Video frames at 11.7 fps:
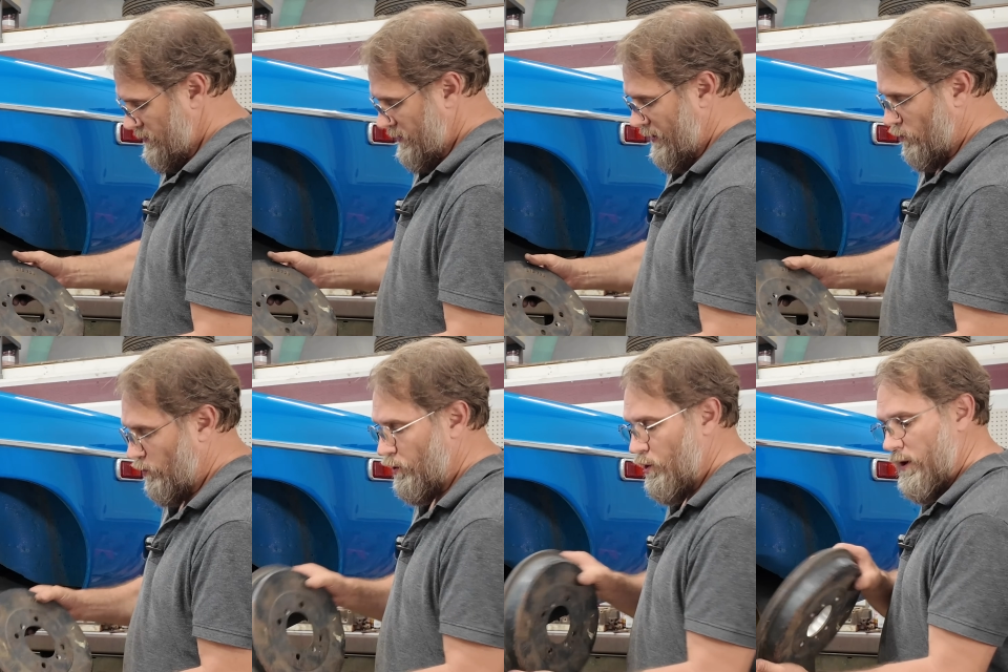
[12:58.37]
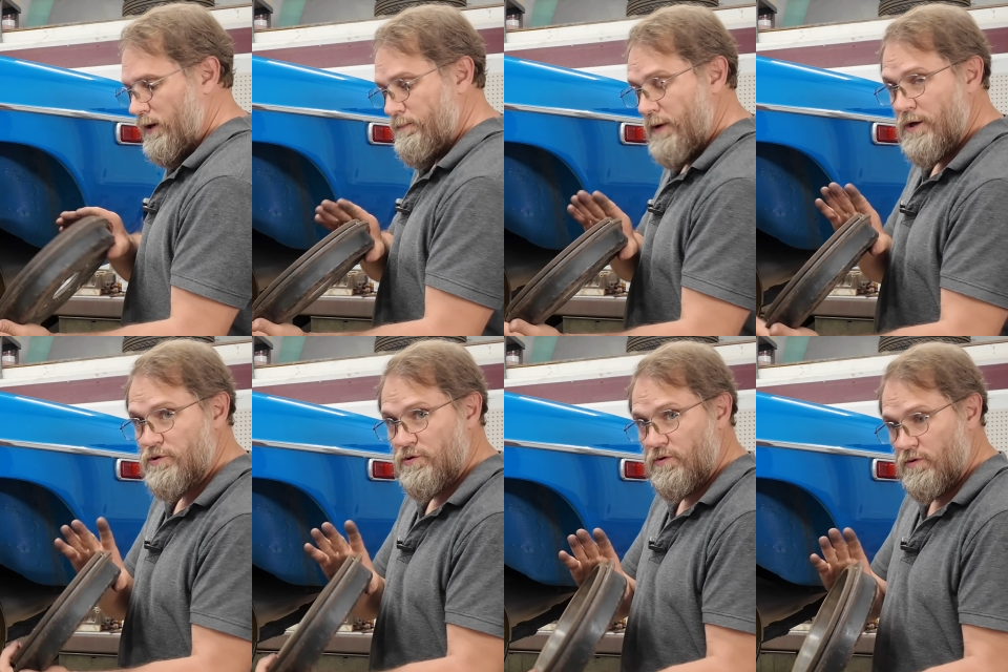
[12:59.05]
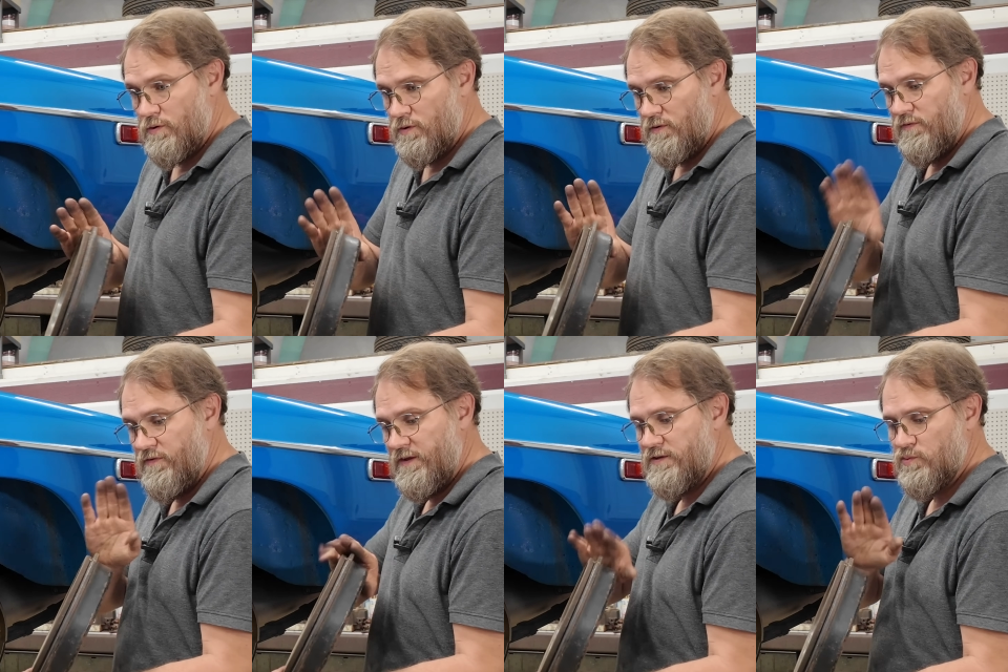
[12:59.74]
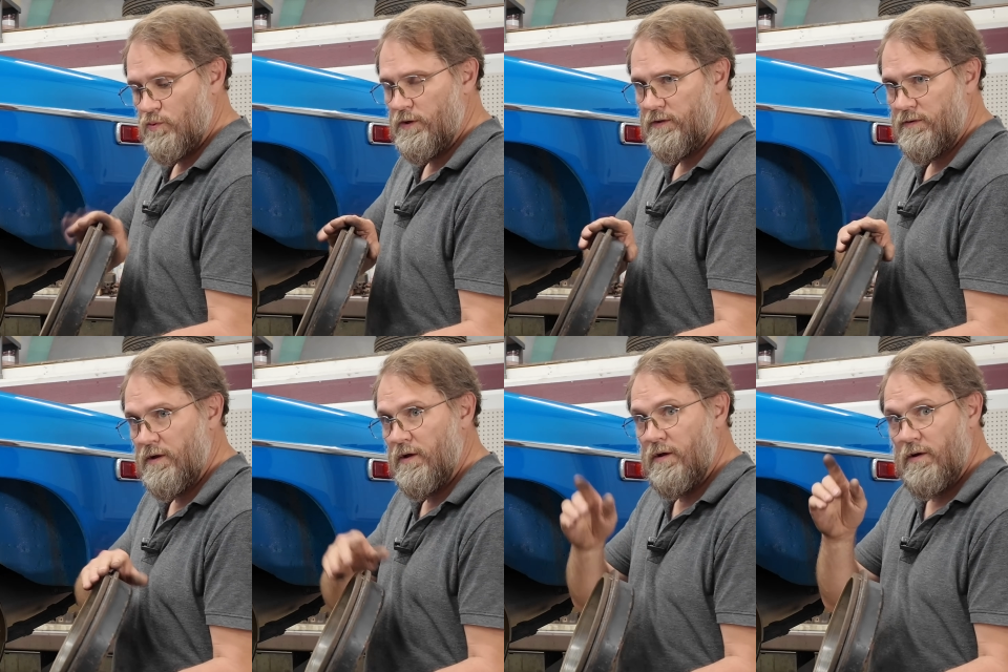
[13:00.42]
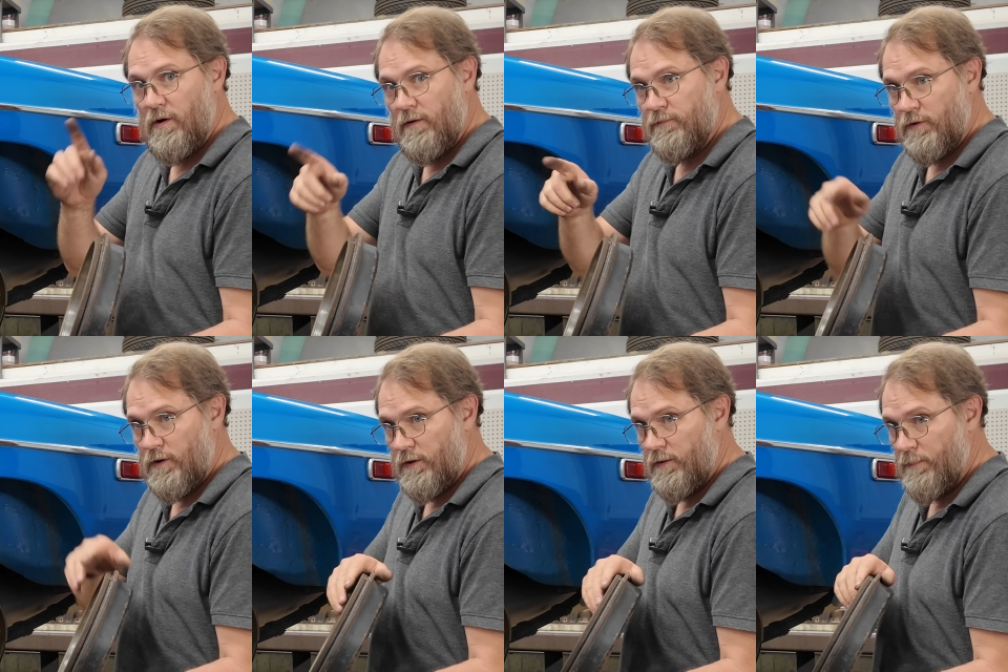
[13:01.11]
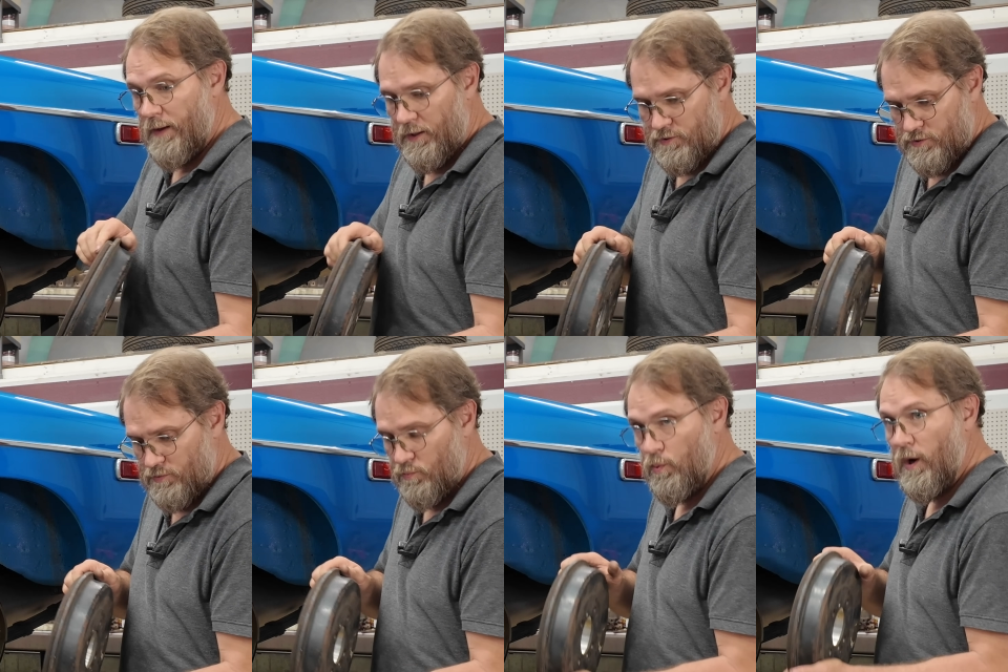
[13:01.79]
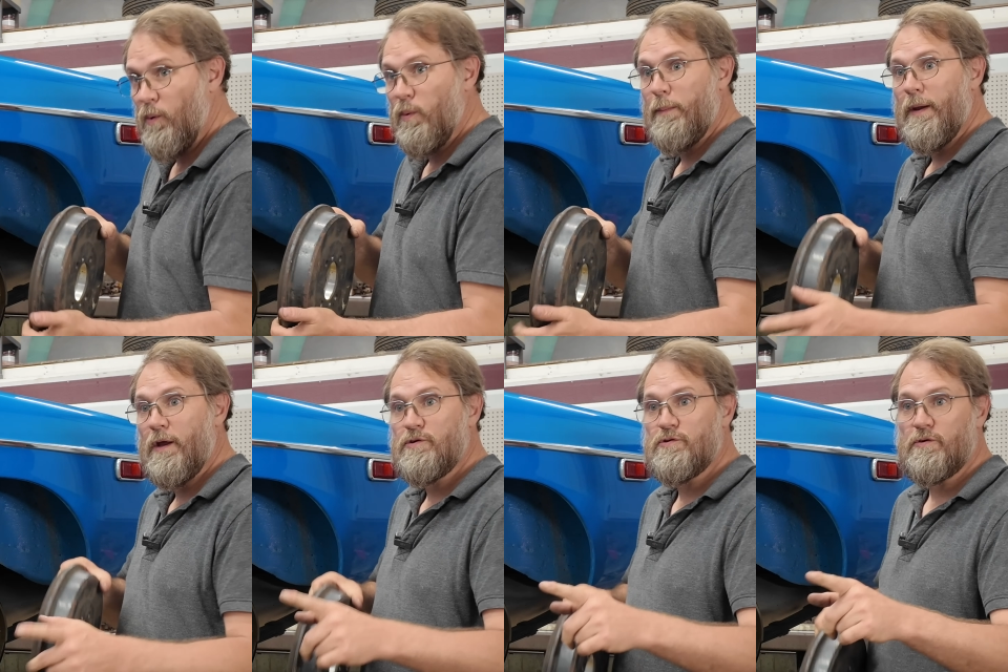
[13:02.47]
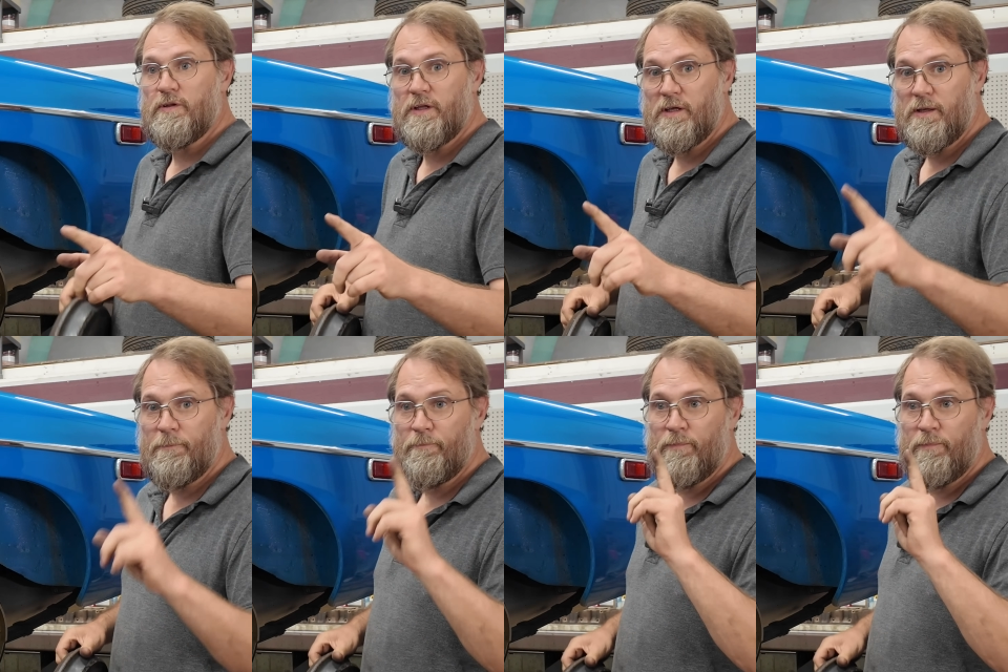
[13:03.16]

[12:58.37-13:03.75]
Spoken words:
Now we'll go ahead and measure this one over on the bench while we measure the